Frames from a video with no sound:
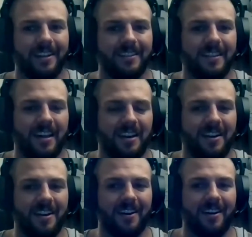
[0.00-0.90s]
than
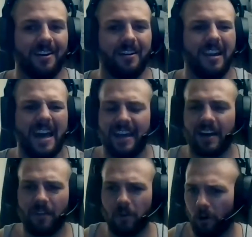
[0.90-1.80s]
lying
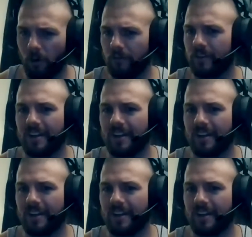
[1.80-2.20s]
under oath